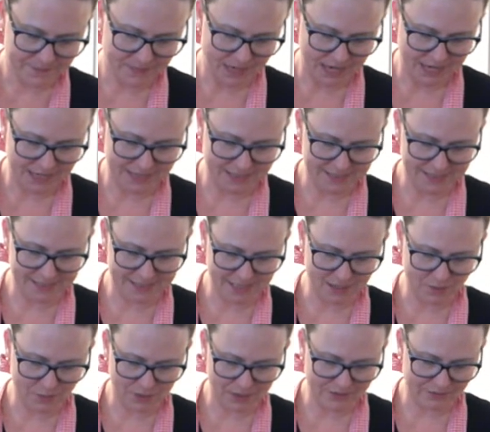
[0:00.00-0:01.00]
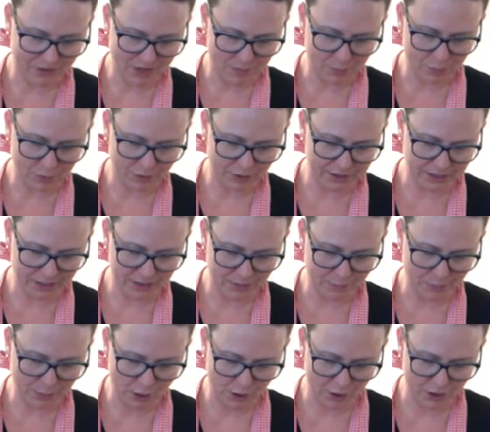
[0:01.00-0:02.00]
I can see whenever I pull it
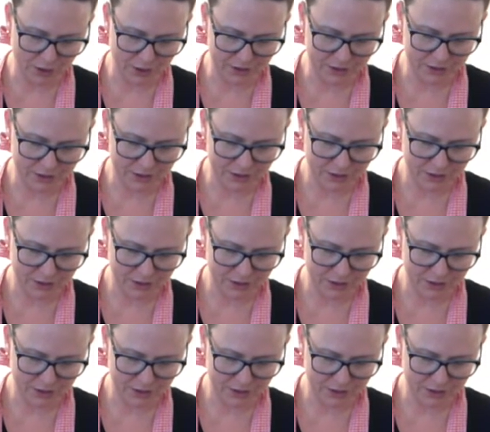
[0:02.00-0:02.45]
apart